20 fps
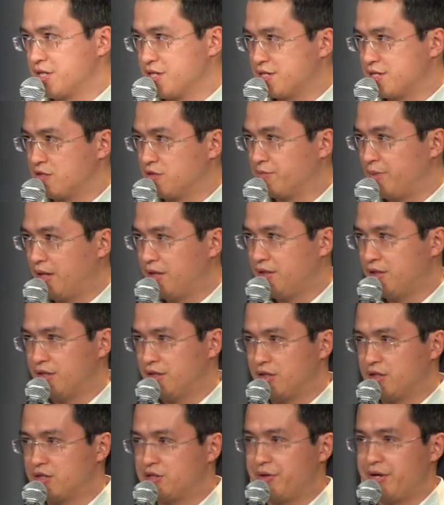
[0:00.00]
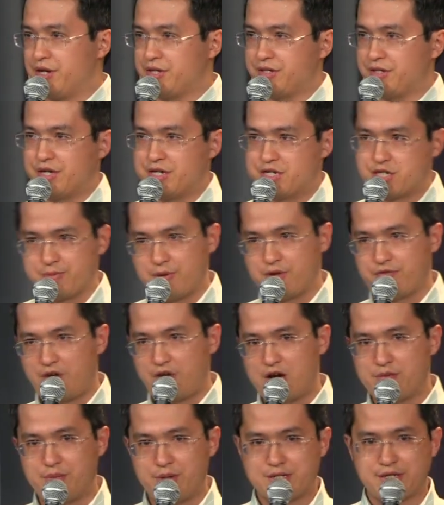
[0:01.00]
in this domain in creating
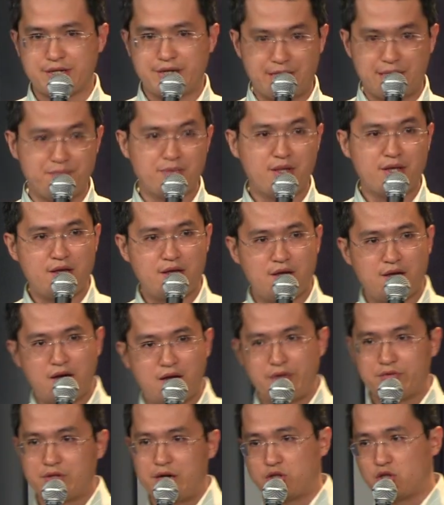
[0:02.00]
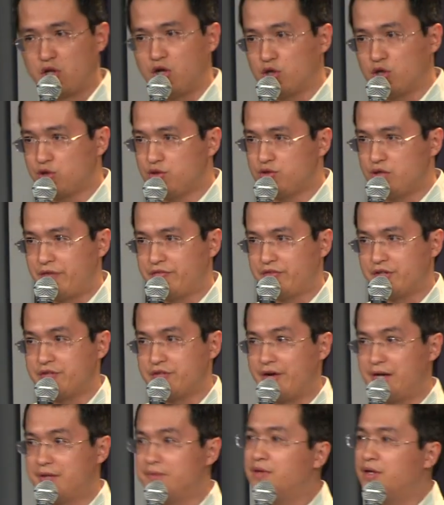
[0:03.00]
HTML5-based game, I would like to talk to you after the
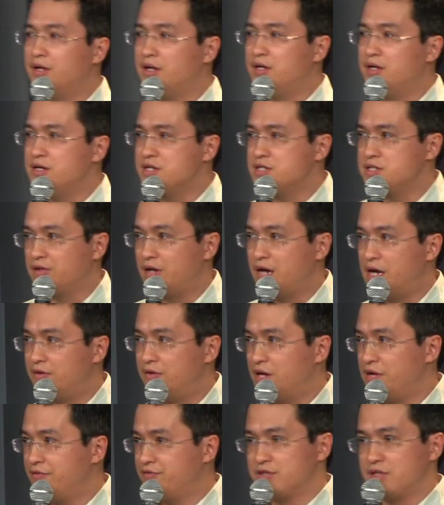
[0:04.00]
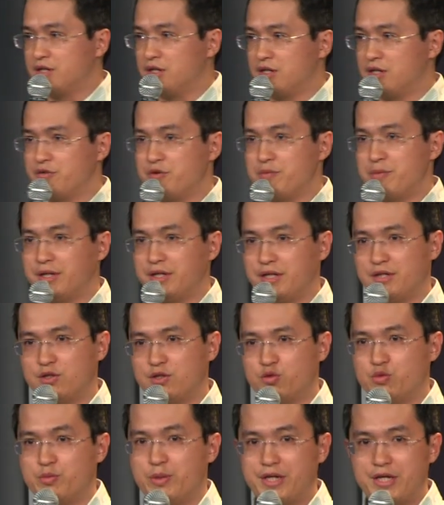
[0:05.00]
event. So I have left the remaining
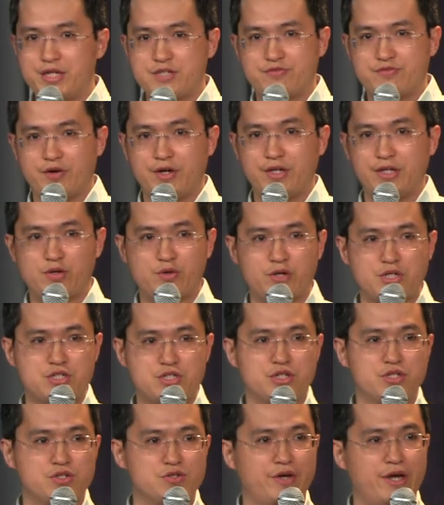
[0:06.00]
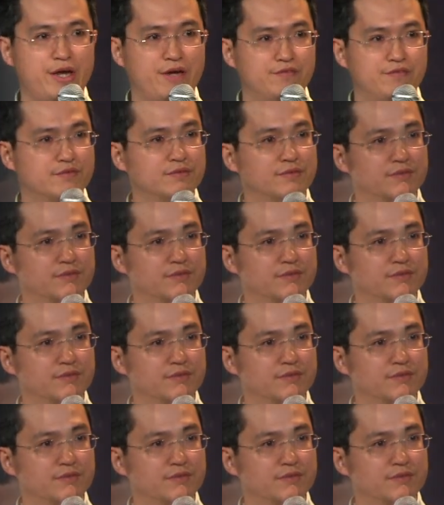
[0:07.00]
two minutes for any questions you have.